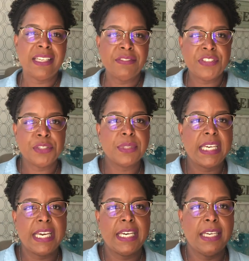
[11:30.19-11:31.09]
if you
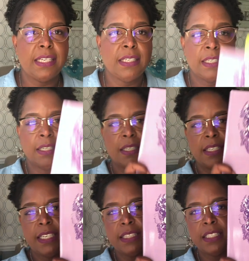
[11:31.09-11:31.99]
can,
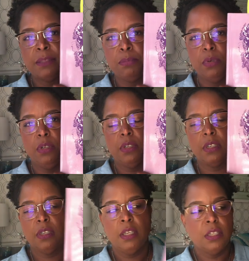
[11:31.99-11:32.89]
get this
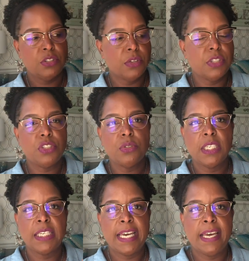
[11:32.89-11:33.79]
book, so that you
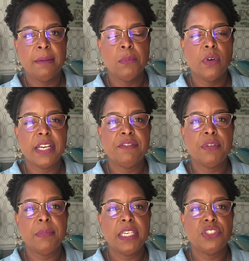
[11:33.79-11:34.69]
can get more
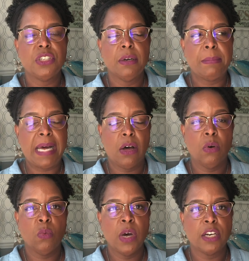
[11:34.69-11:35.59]
information
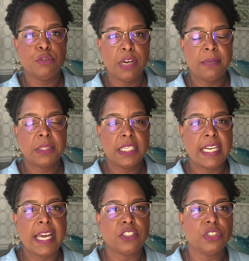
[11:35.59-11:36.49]
about what grapes
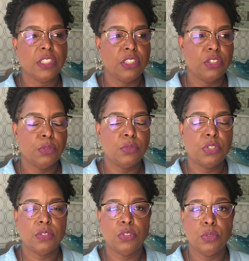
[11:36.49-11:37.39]
can actually do
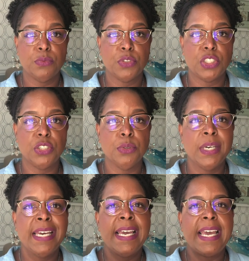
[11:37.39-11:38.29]
to do for you.
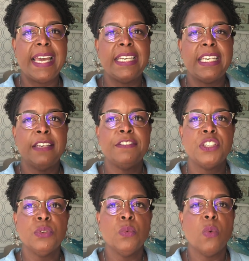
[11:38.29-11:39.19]
And if
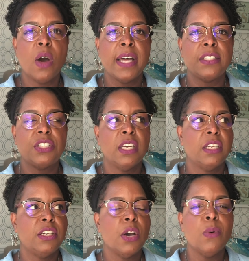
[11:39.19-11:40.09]
you want
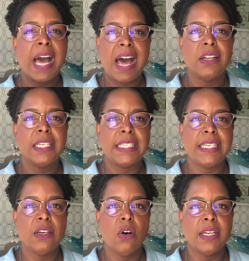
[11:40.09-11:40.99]
to know how to
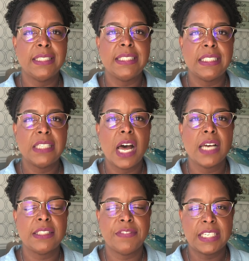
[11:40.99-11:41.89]
get on a
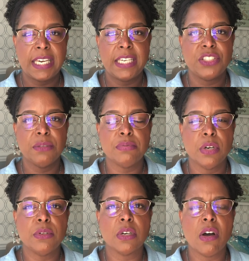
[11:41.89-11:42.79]
detoxification
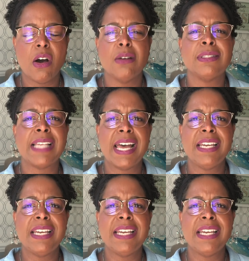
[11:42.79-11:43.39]
protocol, sign